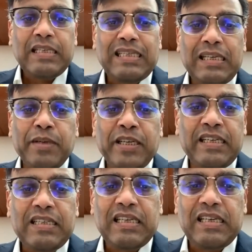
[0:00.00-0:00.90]

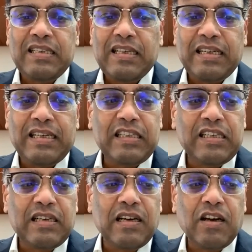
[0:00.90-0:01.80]
CBDC is a
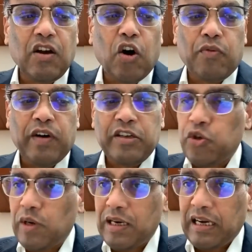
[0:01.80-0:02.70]
digital or
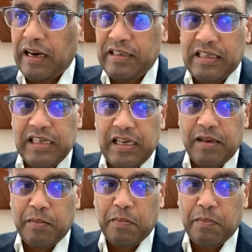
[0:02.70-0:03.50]
virtual currency,